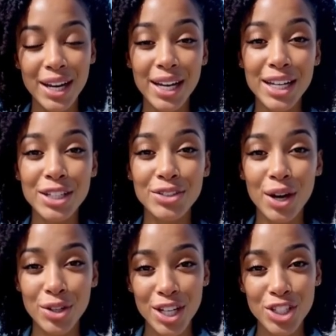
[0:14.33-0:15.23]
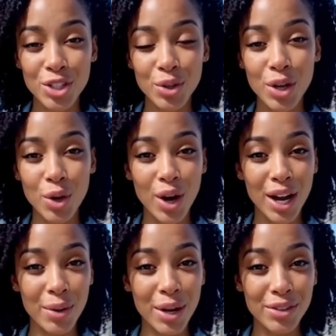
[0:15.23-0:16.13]
is a foundational
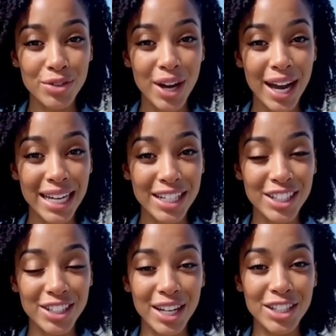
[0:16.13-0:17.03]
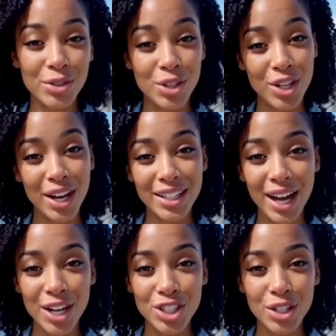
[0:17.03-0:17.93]
requirement for any successful
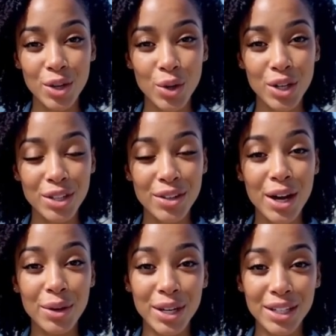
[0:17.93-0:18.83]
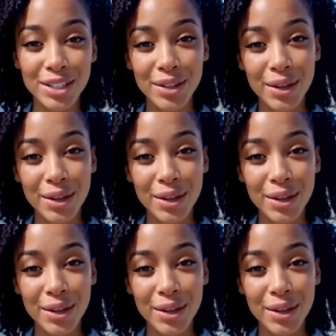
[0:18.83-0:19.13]
transaction or development.